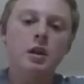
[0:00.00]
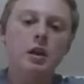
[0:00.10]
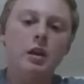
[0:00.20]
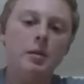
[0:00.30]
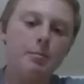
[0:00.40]

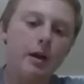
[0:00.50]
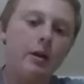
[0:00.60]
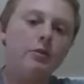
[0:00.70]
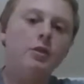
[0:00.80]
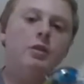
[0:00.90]
and then it
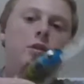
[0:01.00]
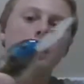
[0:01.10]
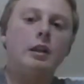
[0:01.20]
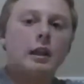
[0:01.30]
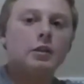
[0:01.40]
bounces
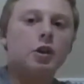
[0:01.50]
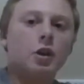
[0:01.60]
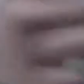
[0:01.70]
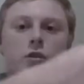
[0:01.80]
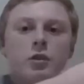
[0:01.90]
and it like
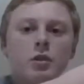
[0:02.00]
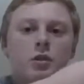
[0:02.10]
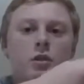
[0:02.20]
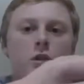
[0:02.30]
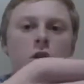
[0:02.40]
darts
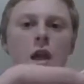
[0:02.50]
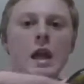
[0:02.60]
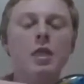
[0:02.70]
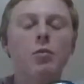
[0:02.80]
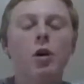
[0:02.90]

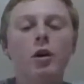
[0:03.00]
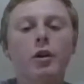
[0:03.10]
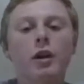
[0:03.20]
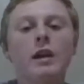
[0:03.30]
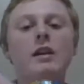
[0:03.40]
in the
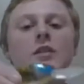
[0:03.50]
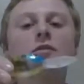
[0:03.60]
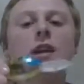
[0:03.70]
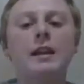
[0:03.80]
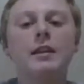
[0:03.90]
water, and it is
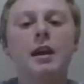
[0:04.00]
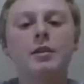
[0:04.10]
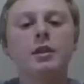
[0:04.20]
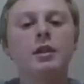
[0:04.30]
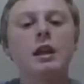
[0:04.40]

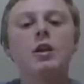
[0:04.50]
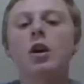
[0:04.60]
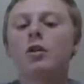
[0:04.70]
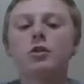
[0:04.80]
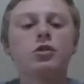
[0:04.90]
fantastic. It
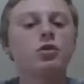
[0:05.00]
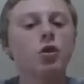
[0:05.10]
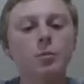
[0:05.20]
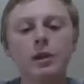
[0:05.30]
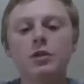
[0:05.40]
causes
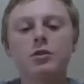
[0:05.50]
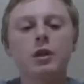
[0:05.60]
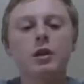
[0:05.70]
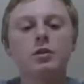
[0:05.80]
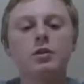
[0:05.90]
so many
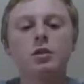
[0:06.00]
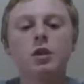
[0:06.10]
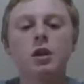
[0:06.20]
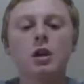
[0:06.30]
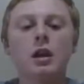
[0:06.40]
strikes,
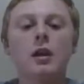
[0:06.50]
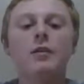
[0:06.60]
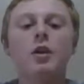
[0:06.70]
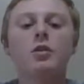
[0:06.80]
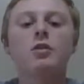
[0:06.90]
and
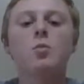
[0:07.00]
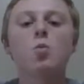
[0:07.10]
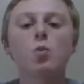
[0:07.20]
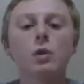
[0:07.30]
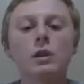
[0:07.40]
I've caught
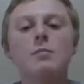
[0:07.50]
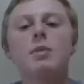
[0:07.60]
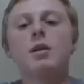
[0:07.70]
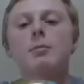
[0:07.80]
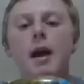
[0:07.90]
some really
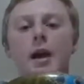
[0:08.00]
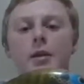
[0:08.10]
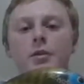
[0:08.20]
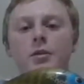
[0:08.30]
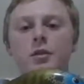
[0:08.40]
big
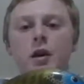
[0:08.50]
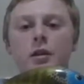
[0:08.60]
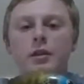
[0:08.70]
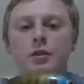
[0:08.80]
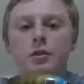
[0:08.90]
bass
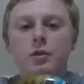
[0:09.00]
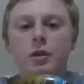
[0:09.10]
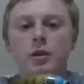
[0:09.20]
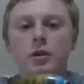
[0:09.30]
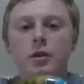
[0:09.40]
on this lure.
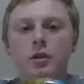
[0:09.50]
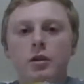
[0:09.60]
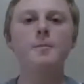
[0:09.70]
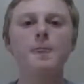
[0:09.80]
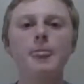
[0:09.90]

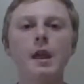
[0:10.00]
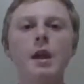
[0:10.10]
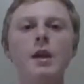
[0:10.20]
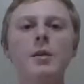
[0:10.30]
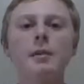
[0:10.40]

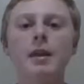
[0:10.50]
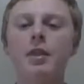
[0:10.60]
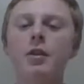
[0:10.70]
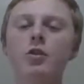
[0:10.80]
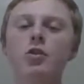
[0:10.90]
My
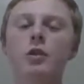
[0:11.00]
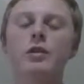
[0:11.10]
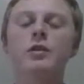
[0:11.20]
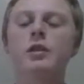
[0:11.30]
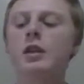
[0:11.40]
third
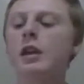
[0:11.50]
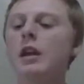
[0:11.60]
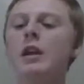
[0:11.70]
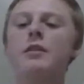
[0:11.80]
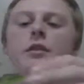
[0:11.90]
choice
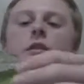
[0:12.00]
is